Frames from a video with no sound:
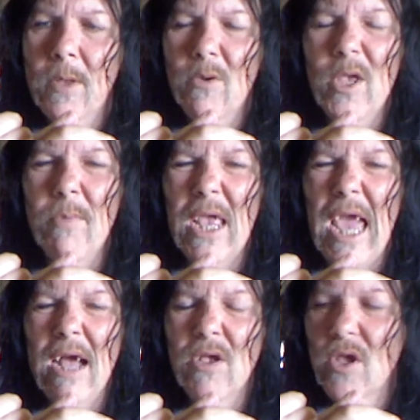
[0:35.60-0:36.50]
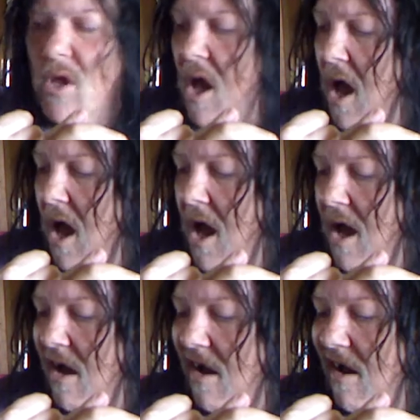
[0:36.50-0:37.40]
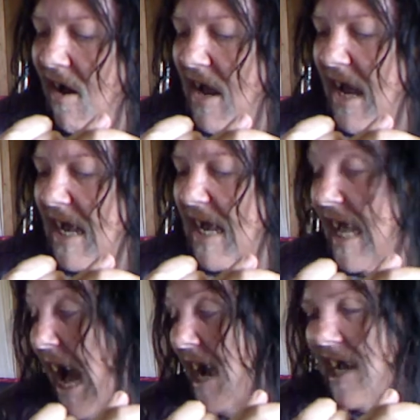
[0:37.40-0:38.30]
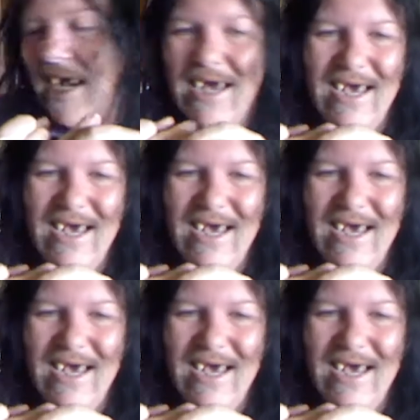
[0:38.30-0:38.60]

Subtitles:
or something else. Oh, yeah. Gunk.